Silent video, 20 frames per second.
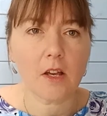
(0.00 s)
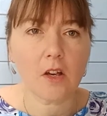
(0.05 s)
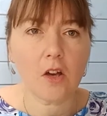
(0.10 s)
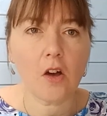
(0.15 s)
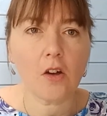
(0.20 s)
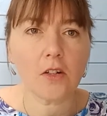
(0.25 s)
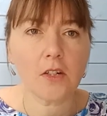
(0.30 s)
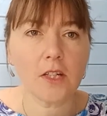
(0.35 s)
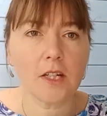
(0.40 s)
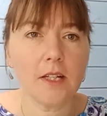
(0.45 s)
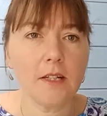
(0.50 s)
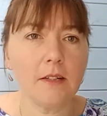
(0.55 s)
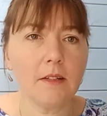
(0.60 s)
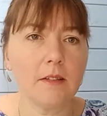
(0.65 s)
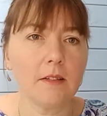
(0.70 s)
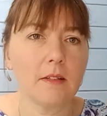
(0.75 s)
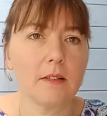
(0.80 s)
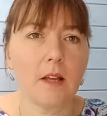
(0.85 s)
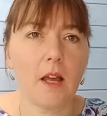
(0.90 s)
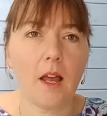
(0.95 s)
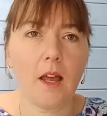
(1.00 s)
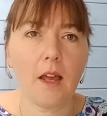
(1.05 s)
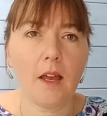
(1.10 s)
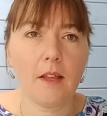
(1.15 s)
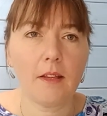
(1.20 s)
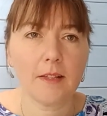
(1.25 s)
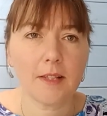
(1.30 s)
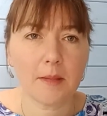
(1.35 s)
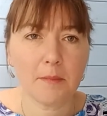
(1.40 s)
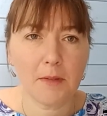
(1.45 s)
cotton, uh,
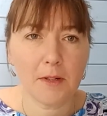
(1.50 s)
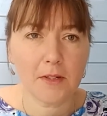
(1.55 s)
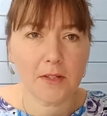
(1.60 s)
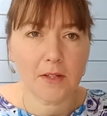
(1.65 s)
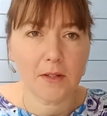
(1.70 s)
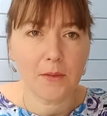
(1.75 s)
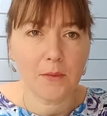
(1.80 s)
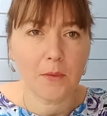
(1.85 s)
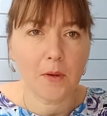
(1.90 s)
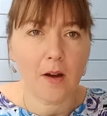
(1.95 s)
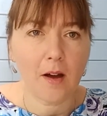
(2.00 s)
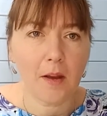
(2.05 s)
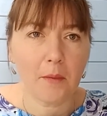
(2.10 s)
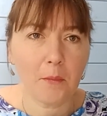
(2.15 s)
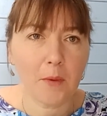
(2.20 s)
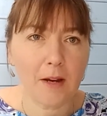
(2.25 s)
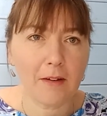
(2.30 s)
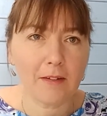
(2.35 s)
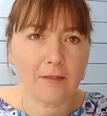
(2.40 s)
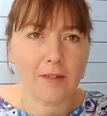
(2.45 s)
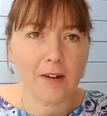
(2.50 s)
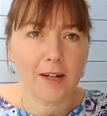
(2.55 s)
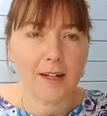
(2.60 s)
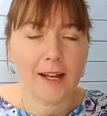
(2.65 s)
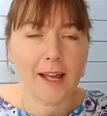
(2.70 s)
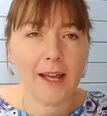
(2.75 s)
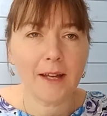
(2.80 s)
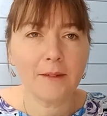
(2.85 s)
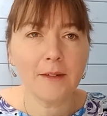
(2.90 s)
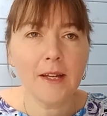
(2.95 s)
similar to what I'm wearing right
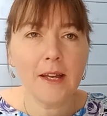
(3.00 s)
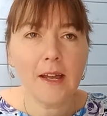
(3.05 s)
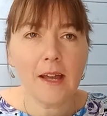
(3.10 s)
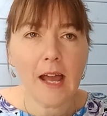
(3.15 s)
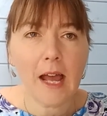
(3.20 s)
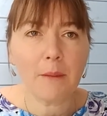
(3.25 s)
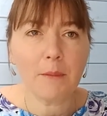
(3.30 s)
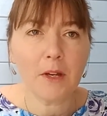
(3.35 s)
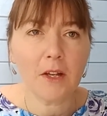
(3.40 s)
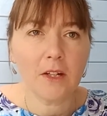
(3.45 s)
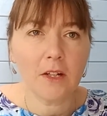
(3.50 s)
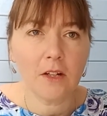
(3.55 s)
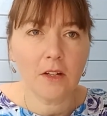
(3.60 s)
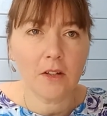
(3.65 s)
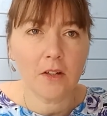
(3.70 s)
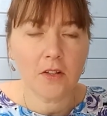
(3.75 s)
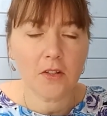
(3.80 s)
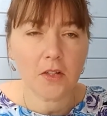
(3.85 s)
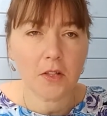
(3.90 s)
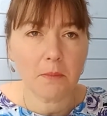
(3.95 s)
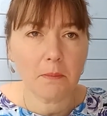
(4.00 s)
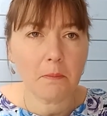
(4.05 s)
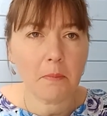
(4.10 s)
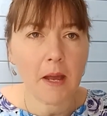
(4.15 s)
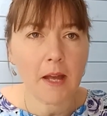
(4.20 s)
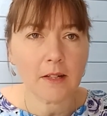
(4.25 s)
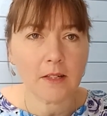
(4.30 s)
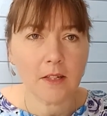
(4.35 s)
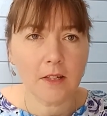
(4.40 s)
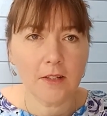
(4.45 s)
now. And we're going to look at some
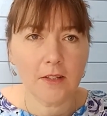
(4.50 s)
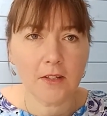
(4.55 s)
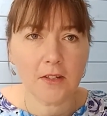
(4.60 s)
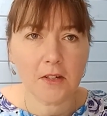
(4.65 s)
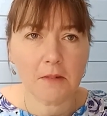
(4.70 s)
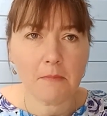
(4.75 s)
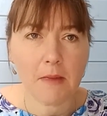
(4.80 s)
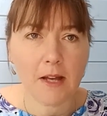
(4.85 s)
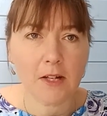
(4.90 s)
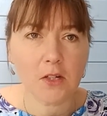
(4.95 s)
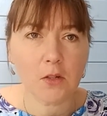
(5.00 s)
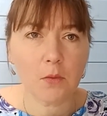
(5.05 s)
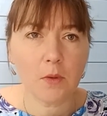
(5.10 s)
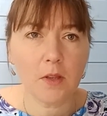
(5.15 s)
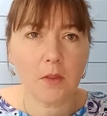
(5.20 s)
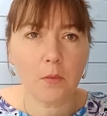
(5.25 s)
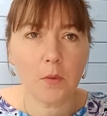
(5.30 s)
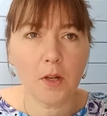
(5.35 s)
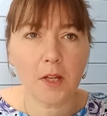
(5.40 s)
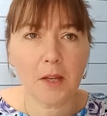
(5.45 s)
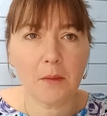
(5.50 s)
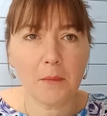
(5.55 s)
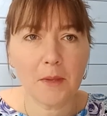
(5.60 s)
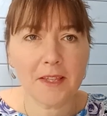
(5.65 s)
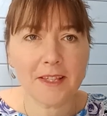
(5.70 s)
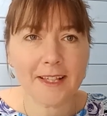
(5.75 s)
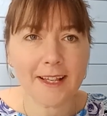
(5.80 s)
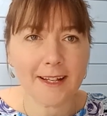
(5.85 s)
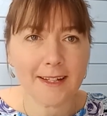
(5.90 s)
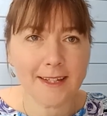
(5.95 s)
patterns to match with working
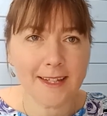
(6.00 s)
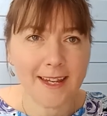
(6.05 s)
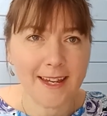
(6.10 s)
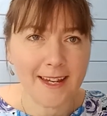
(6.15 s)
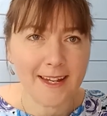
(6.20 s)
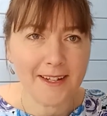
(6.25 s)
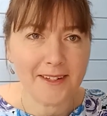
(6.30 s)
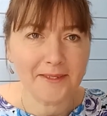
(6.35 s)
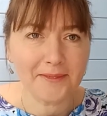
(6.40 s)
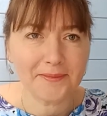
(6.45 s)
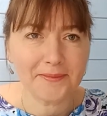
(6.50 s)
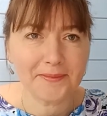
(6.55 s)
with sateen.